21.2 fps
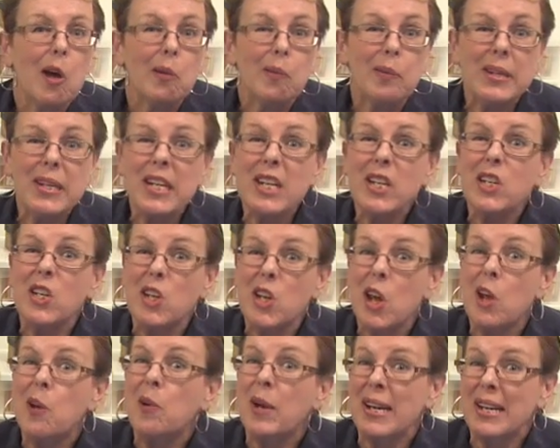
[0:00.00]
We need to
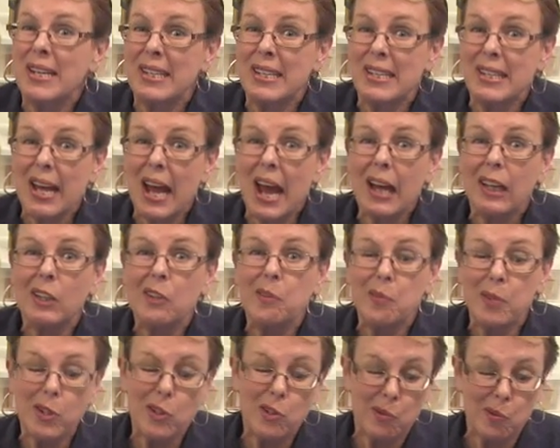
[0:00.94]
know exactly
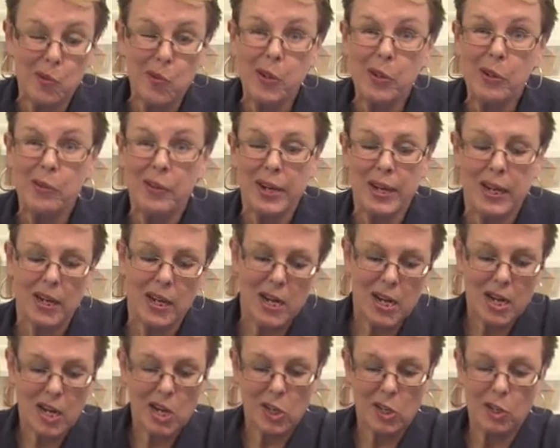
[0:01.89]
what you're ordering
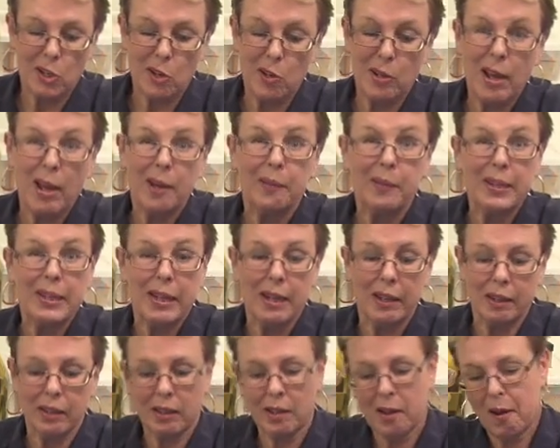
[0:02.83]
so that we
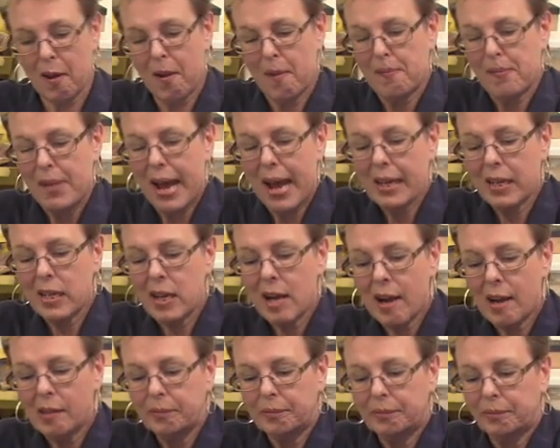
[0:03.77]
can pack it
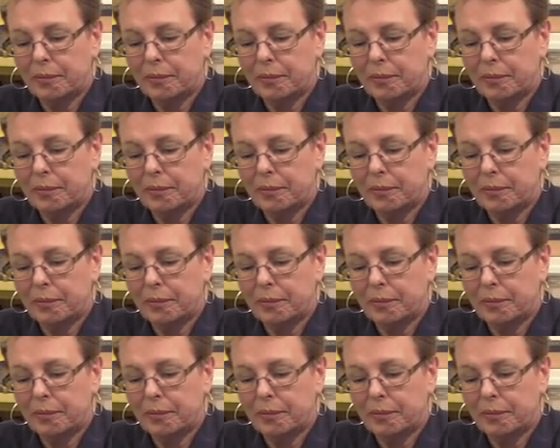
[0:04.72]
up,